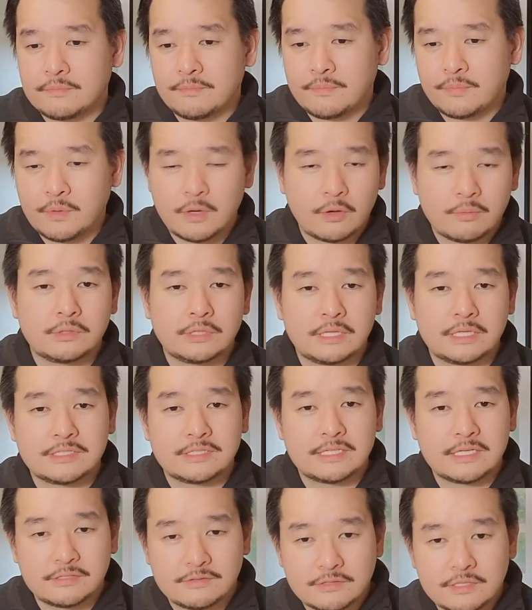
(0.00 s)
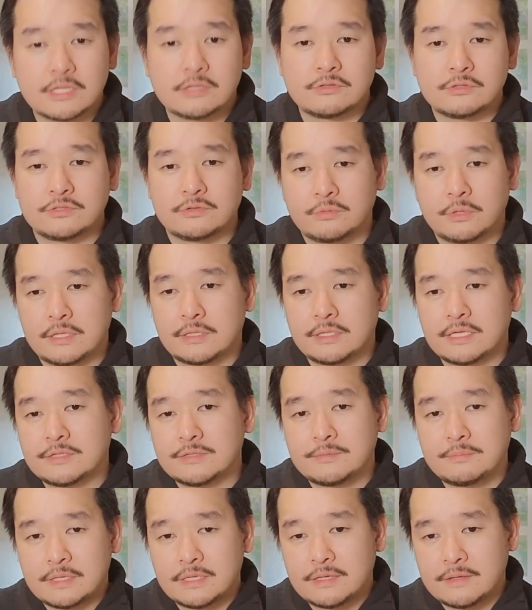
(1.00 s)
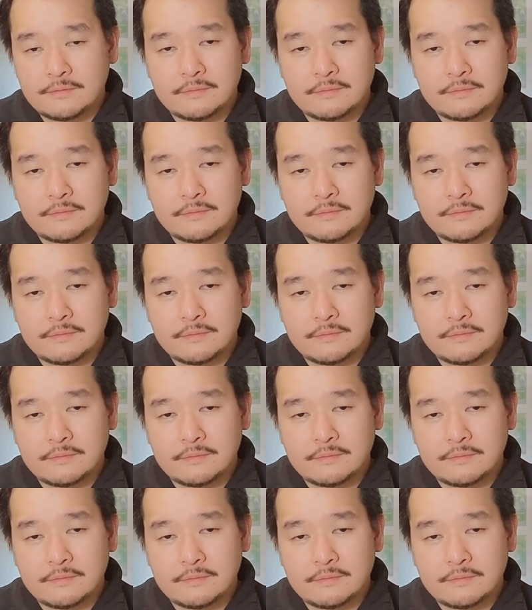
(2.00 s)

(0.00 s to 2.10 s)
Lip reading: What will the extent of the interest rate cuts be?